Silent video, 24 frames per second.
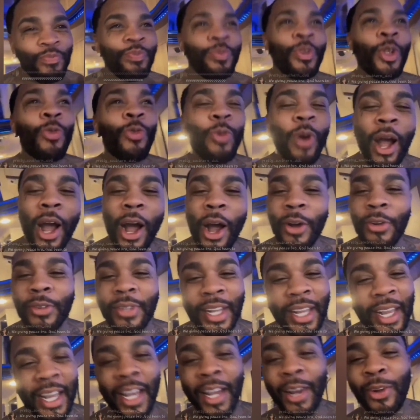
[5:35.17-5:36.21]
round
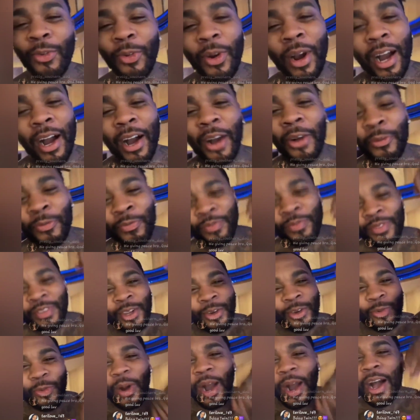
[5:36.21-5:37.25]
and round,
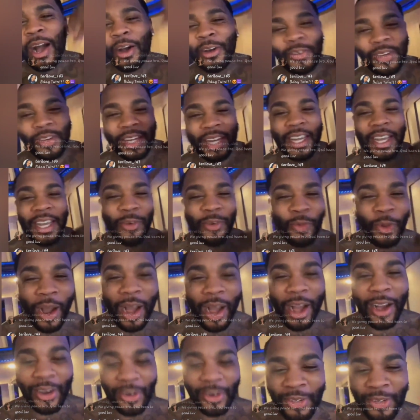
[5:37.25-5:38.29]
round and
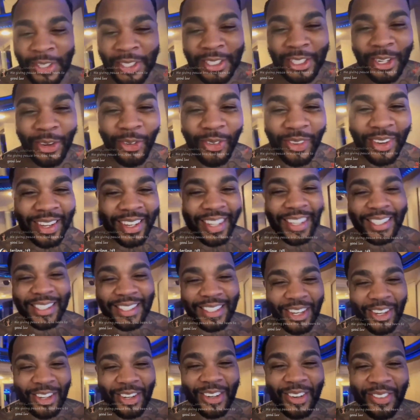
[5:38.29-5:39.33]
round. The wheels
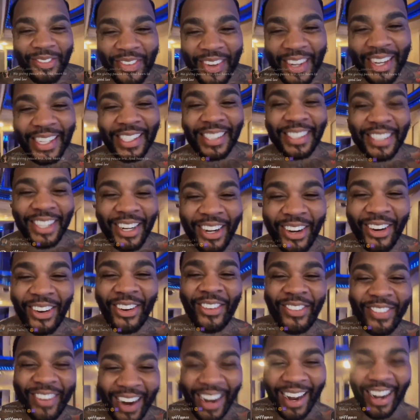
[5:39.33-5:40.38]
on the bus go
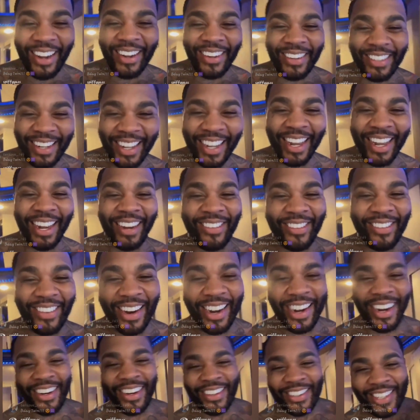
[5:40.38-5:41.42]
round and
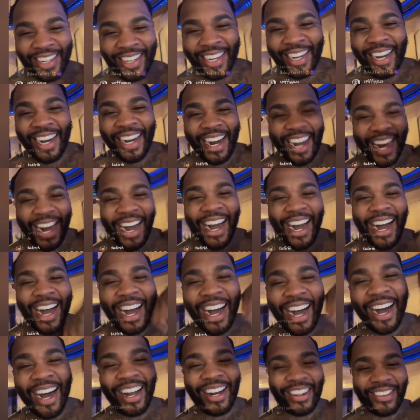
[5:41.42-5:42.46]
round,
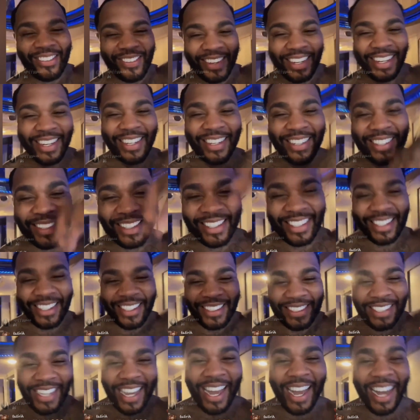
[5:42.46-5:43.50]
all the way to
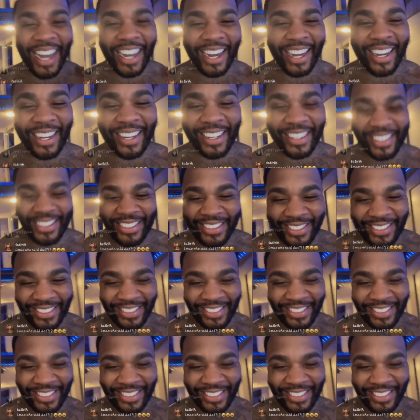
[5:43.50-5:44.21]
town.